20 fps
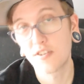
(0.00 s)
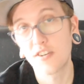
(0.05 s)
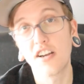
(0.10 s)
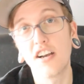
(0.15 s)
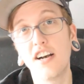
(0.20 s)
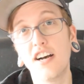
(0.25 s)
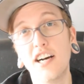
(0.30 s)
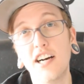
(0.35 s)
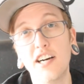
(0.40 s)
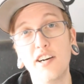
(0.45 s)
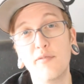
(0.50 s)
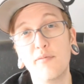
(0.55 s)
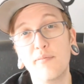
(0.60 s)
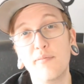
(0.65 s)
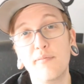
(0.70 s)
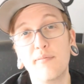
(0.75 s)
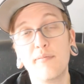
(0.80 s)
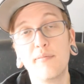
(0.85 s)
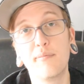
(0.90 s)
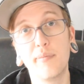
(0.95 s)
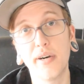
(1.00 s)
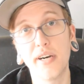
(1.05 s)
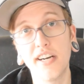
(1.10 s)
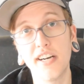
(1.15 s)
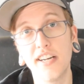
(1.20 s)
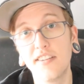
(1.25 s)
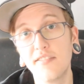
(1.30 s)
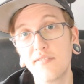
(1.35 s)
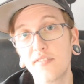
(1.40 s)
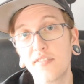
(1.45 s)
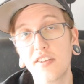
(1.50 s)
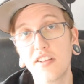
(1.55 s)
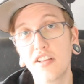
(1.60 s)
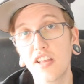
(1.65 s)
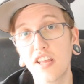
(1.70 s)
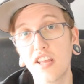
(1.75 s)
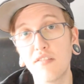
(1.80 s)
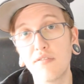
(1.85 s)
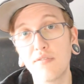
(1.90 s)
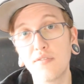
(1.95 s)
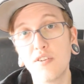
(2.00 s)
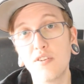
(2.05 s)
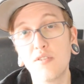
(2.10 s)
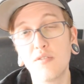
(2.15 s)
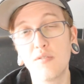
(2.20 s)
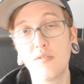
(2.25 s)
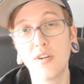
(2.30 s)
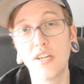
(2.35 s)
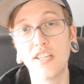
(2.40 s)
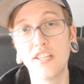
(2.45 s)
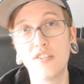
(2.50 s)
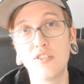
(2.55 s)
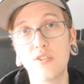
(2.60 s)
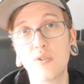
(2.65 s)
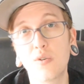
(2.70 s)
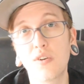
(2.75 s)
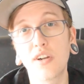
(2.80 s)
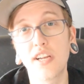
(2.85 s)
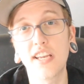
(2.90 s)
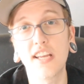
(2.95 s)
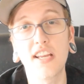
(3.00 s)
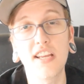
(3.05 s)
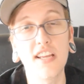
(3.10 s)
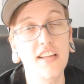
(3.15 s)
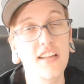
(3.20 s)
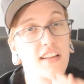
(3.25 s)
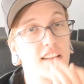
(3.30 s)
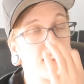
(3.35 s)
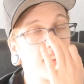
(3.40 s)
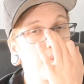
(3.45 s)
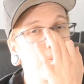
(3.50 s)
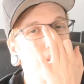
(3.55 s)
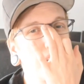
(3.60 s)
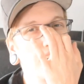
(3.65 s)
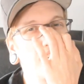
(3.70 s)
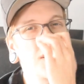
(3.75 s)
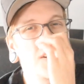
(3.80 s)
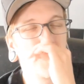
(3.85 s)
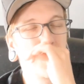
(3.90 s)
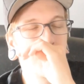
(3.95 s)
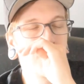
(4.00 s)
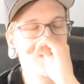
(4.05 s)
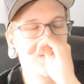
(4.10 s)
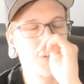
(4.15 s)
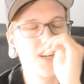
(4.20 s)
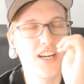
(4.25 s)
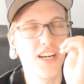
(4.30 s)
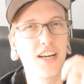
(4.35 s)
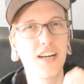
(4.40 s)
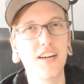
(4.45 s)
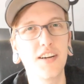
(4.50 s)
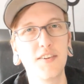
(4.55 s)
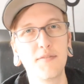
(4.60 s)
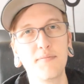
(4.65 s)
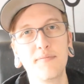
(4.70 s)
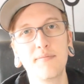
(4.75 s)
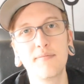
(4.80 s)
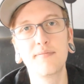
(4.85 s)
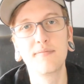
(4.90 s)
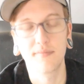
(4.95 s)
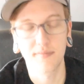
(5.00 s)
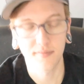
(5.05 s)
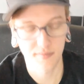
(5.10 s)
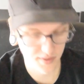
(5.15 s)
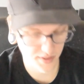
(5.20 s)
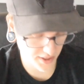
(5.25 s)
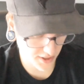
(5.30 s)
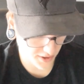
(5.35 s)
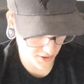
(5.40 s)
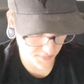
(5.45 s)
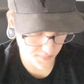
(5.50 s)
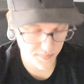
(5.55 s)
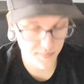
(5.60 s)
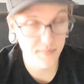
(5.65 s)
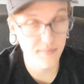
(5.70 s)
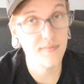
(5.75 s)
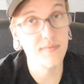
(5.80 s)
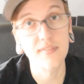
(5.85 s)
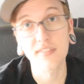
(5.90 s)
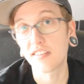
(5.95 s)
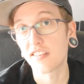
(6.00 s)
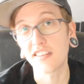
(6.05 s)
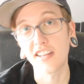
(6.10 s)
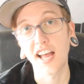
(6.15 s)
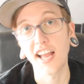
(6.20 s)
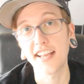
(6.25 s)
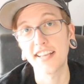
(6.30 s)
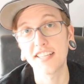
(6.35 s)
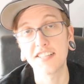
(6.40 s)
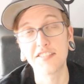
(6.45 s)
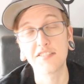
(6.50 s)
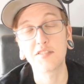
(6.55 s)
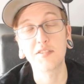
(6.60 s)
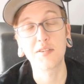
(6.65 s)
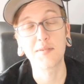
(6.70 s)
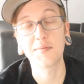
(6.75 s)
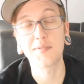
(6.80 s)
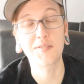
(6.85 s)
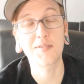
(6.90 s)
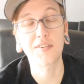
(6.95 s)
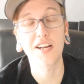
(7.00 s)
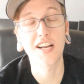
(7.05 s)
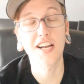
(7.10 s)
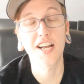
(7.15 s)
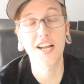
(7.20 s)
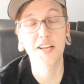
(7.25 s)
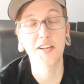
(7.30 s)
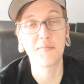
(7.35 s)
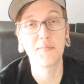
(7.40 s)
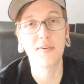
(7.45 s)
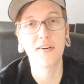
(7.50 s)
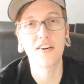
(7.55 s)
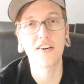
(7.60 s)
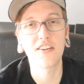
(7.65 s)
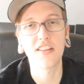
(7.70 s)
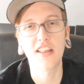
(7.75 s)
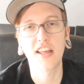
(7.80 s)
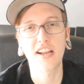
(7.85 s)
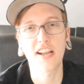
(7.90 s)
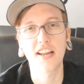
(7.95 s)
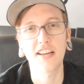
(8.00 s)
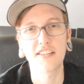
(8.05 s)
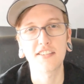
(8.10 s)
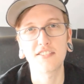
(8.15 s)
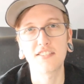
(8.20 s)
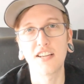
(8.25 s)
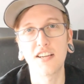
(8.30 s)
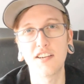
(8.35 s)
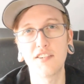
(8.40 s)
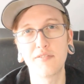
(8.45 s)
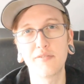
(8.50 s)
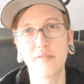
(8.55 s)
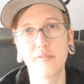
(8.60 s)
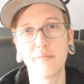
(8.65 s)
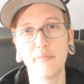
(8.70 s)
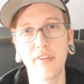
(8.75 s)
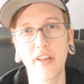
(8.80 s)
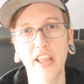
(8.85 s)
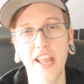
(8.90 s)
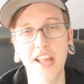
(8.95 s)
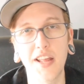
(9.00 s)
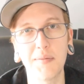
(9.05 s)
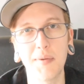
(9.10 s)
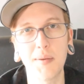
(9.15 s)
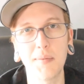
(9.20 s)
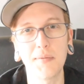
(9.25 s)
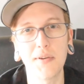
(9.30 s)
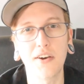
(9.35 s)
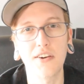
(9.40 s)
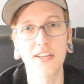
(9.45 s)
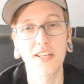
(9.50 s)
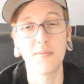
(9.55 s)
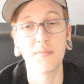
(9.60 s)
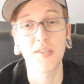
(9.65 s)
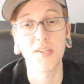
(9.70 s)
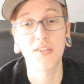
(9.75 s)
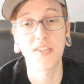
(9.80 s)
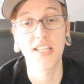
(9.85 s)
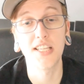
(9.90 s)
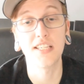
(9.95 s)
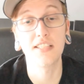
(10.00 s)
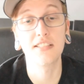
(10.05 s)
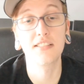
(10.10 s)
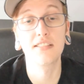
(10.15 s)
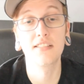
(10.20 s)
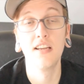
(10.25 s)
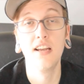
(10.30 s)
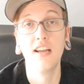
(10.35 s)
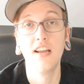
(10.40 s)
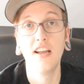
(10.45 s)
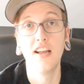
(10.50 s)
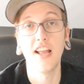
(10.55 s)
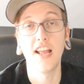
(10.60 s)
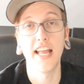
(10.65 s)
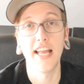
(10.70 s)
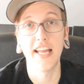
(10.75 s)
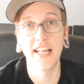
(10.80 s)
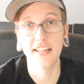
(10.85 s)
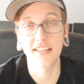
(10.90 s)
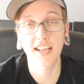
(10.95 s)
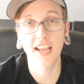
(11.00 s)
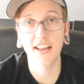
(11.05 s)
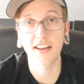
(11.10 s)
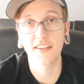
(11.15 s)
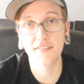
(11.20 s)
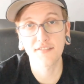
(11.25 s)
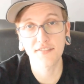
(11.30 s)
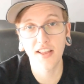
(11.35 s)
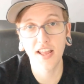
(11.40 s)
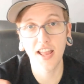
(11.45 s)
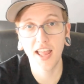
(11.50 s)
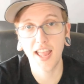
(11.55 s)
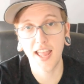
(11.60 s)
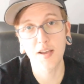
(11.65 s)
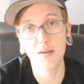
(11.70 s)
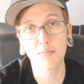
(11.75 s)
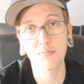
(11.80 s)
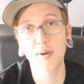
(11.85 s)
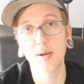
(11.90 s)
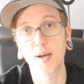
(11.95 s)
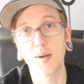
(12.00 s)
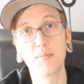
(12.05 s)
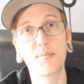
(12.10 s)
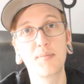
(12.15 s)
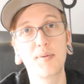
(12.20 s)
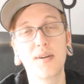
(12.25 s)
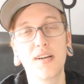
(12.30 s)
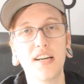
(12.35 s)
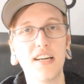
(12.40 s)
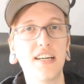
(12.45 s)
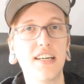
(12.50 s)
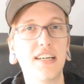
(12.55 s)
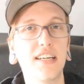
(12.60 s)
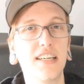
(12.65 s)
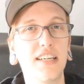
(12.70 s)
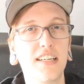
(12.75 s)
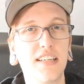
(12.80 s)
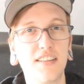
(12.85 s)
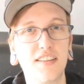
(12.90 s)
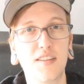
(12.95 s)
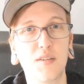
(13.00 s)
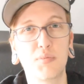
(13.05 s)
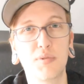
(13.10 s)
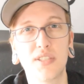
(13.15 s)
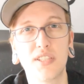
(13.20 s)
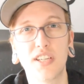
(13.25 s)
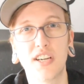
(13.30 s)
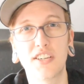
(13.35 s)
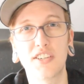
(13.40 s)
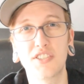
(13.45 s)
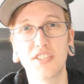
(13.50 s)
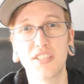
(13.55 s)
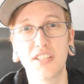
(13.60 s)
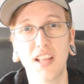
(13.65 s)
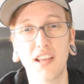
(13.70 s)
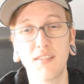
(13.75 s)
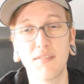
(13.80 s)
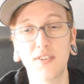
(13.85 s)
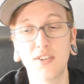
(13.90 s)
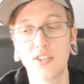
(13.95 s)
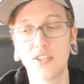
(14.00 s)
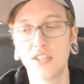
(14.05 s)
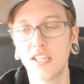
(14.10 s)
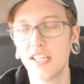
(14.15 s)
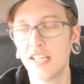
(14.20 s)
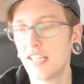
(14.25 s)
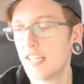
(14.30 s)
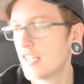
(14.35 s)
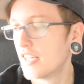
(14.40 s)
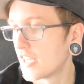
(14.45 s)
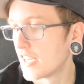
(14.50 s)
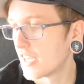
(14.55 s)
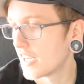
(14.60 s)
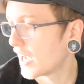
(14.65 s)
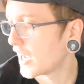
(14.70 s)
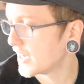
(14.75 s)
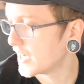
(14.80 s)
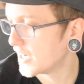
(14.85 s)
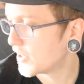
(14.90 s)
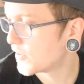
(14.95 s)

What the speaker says: but if you enjoyed it, let me know, you know, like and subscribe, all that kind of stuff, and maybe I'll keep doing this and kind of amp up the production level. I need to